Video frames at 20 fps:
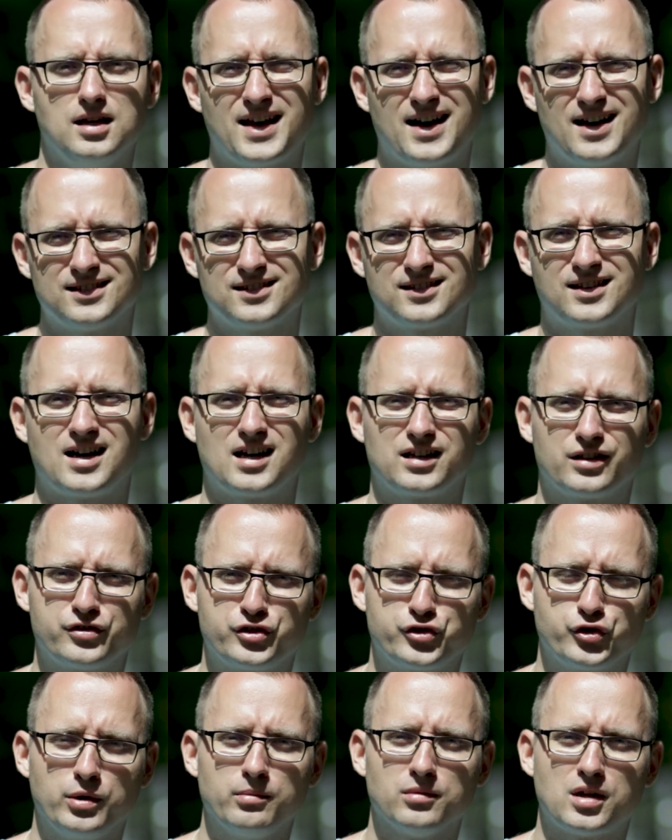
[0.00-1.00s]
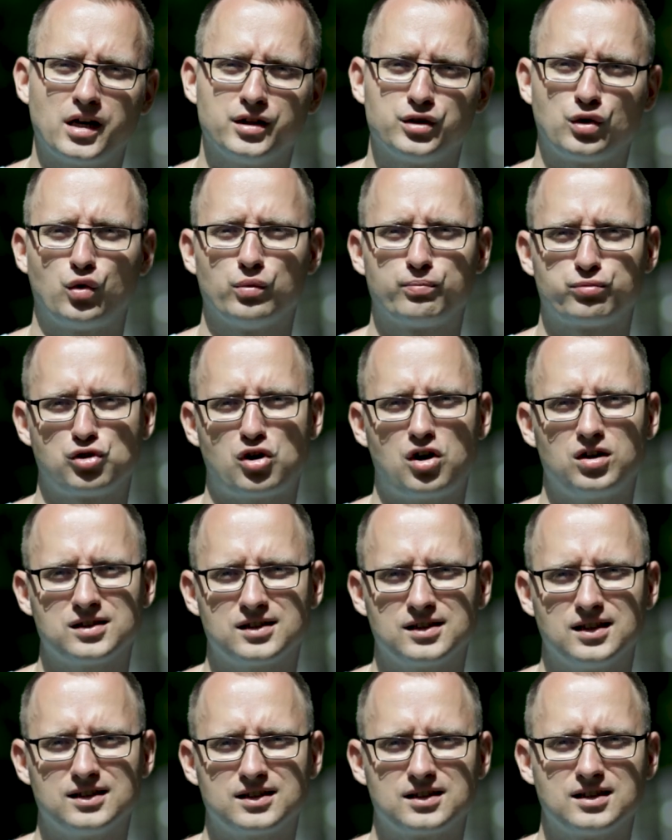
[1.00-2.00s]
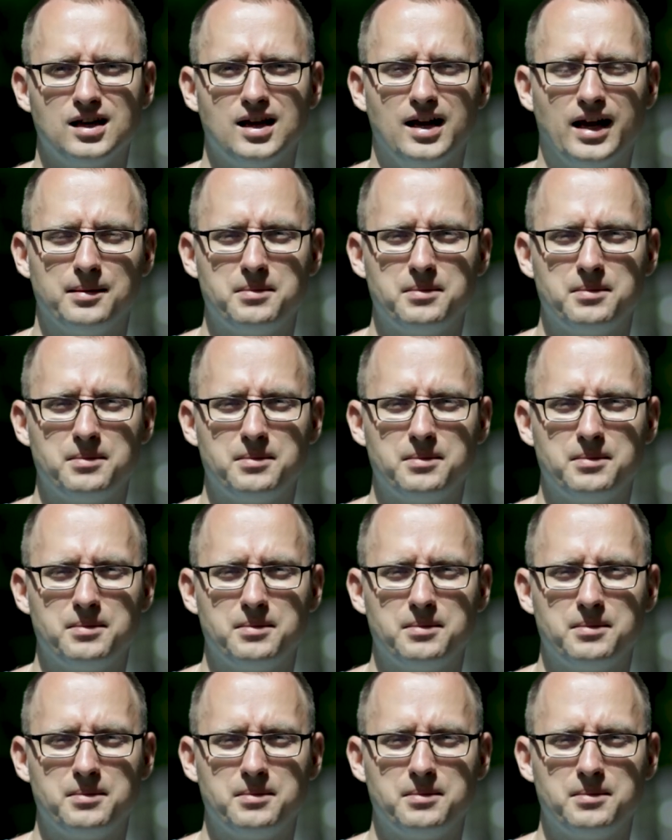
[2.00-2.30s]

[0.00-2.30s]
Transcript: That kind of streamlined the whole process